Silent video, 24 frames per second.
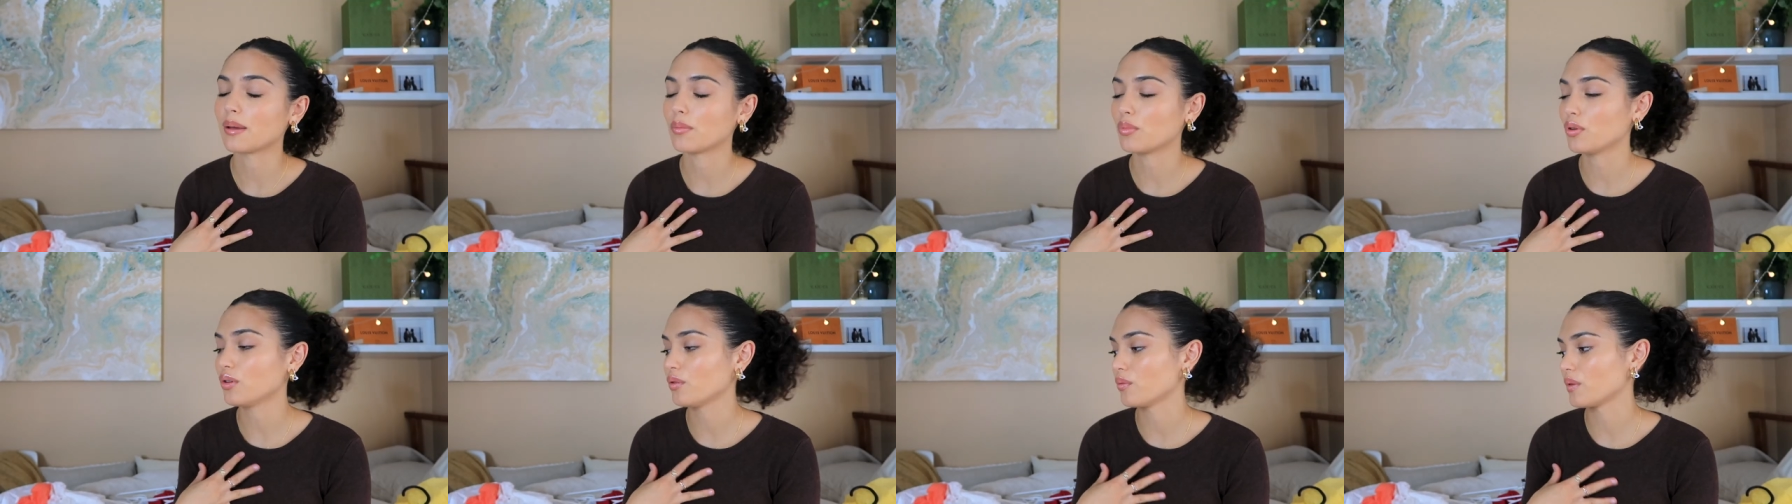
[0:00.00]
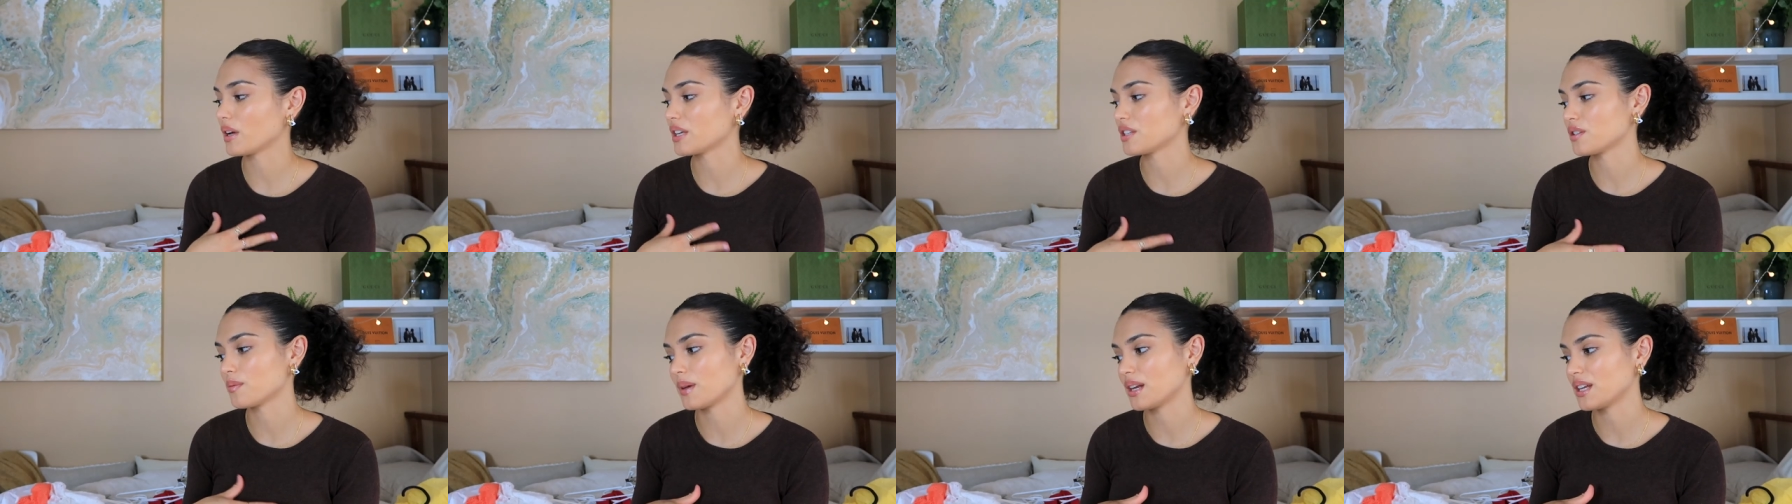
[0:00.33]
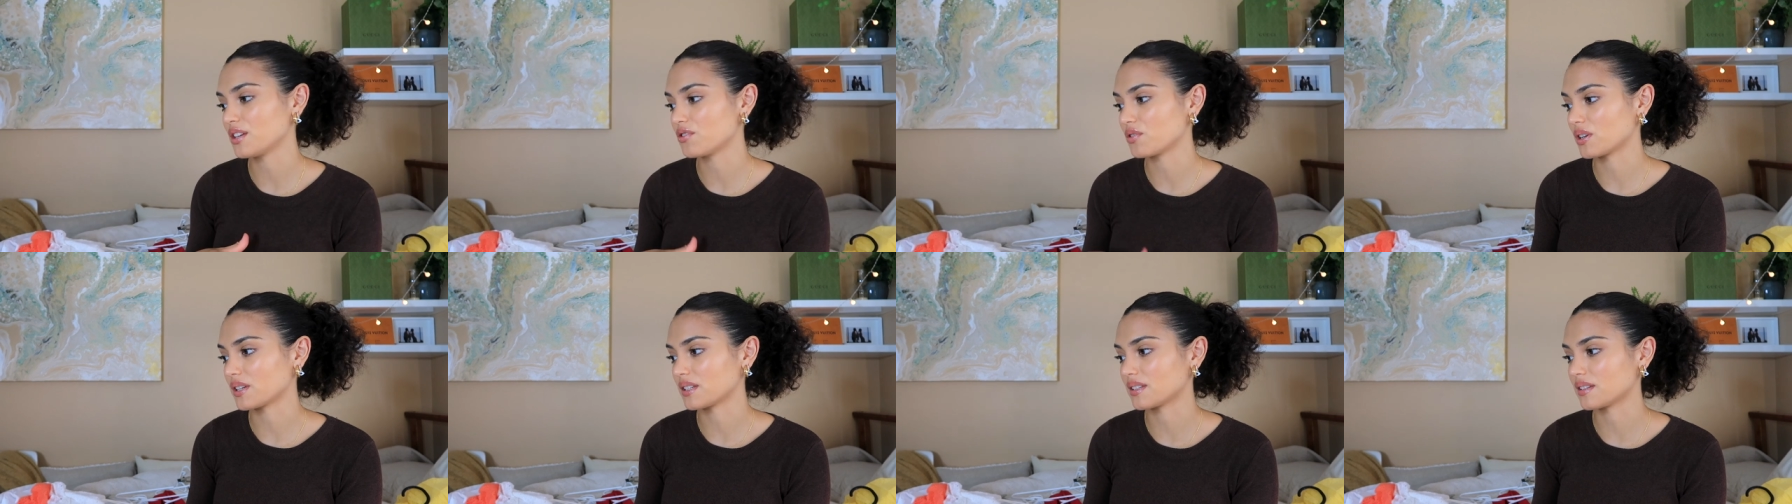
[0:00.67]
I bought way too
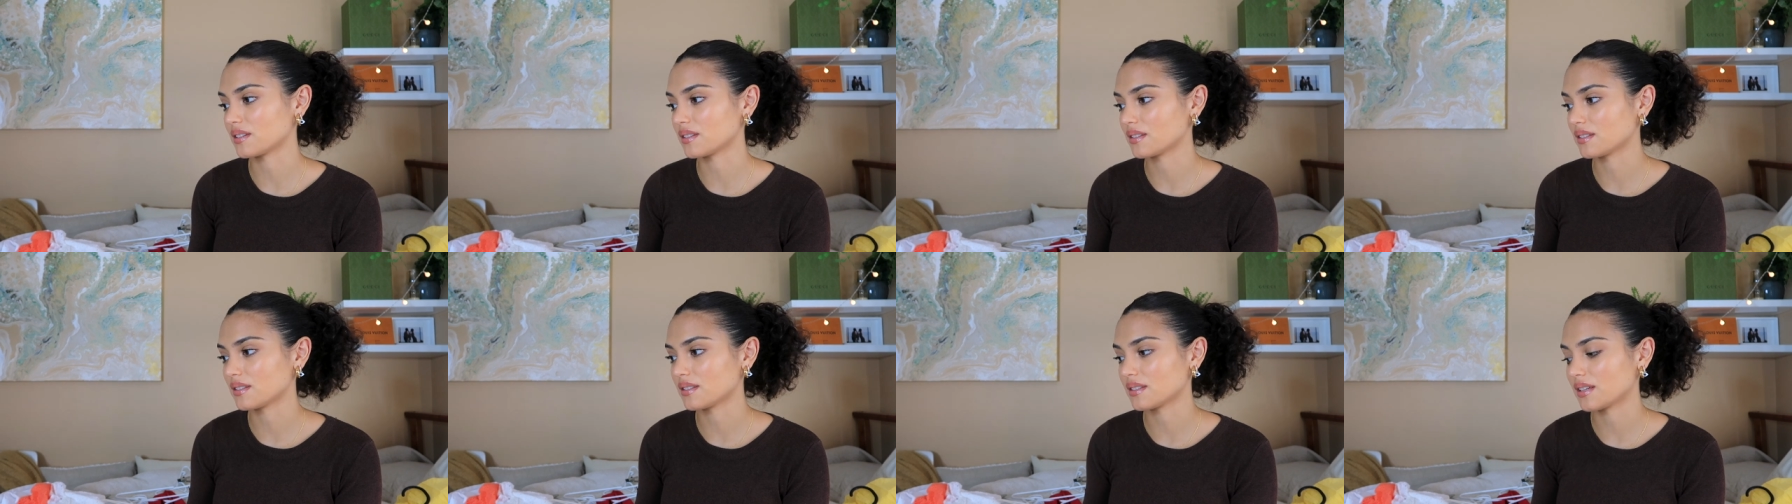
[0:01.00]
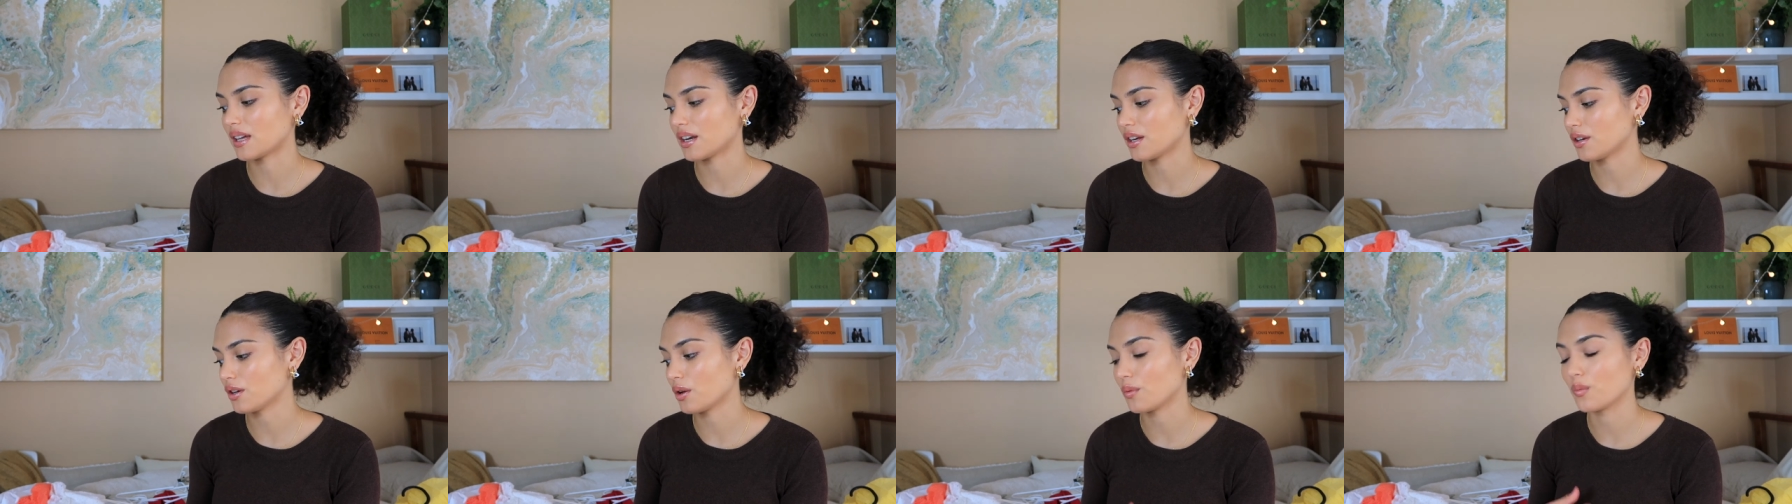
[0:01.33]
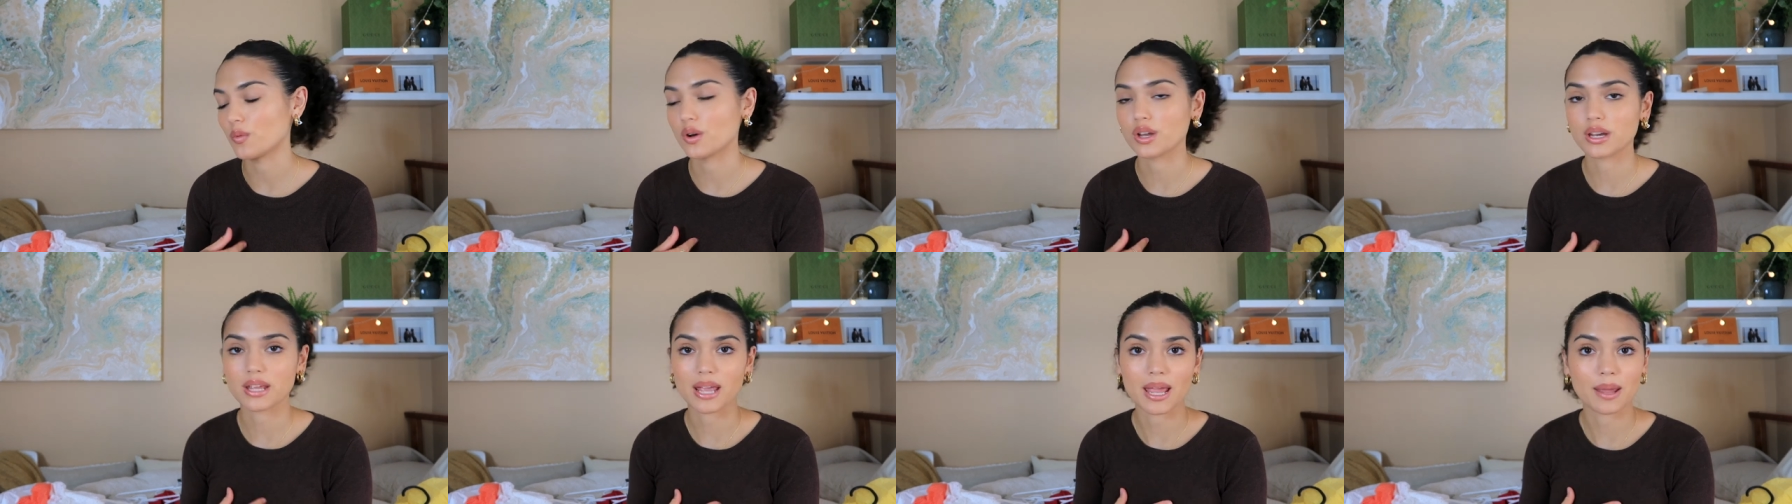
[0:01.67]
many dresses. I don't know
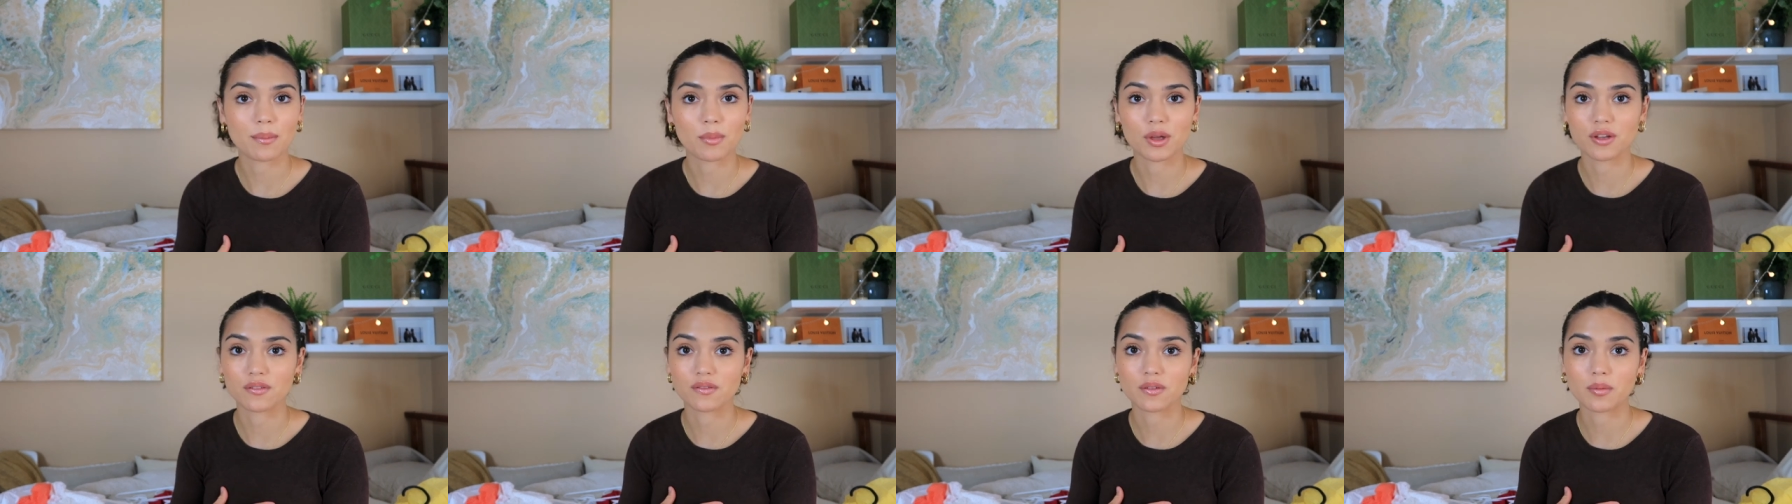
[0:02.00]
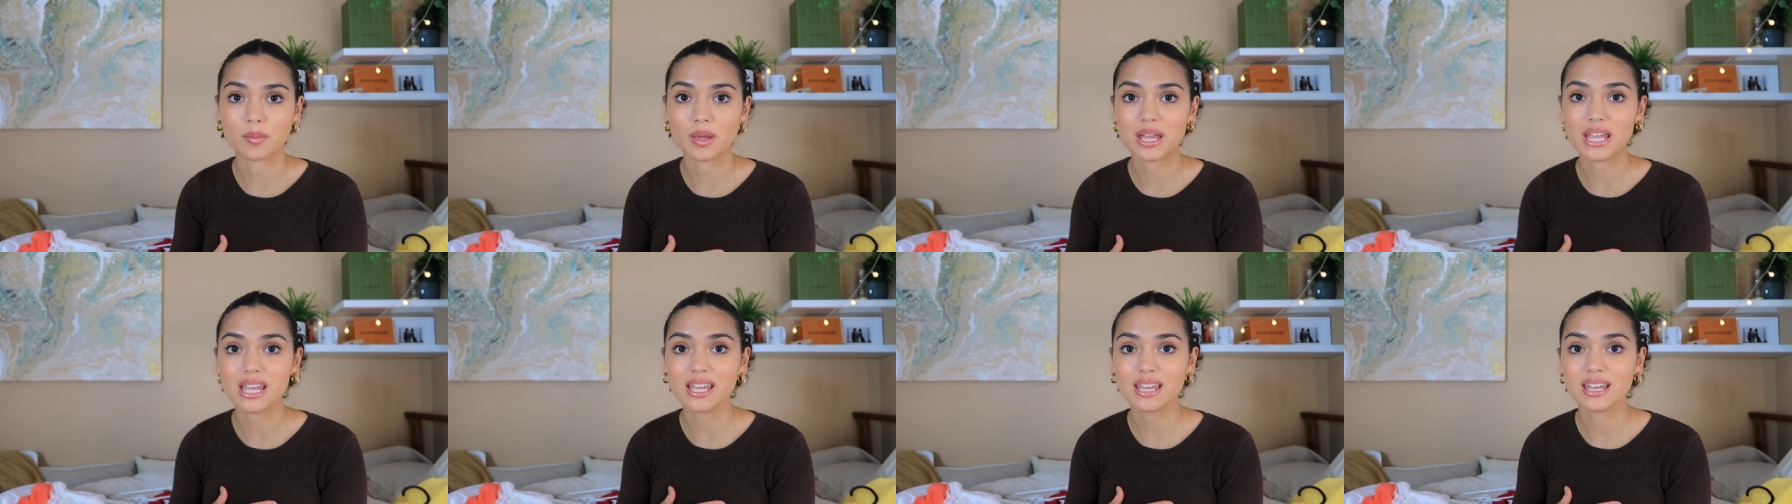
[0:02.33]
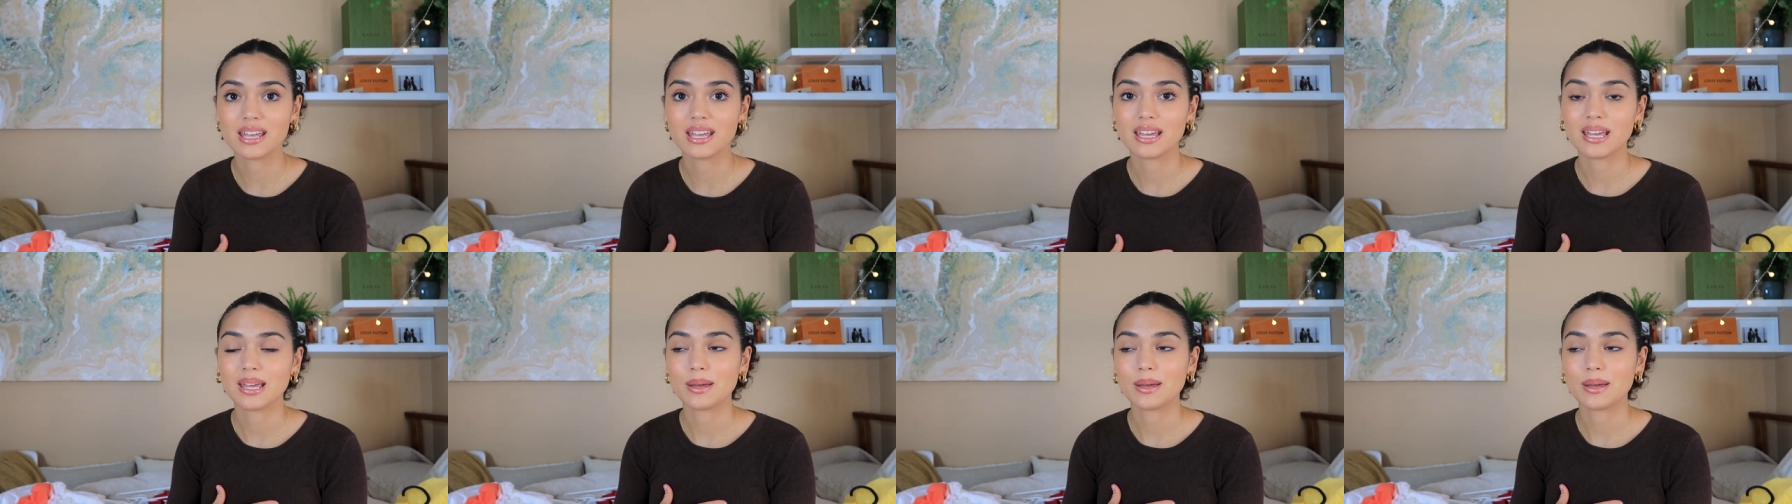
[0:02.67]
what came over me